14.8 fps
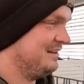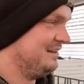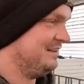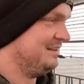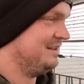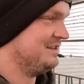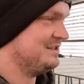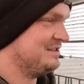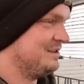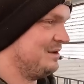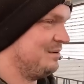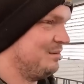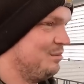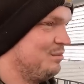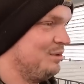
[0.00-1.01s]
this is
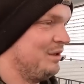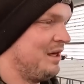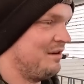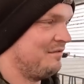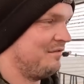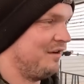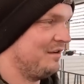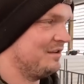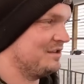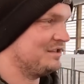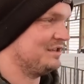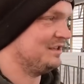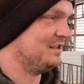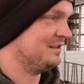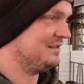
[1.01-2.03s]
a lot of fun to
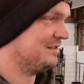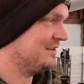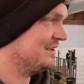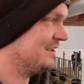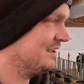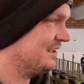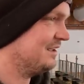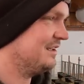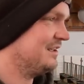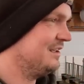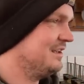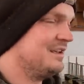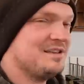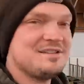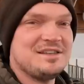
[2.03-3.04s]
see
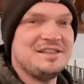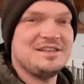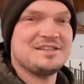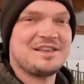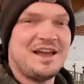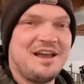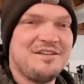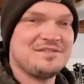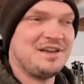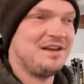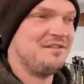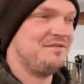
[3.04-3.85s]
these calves have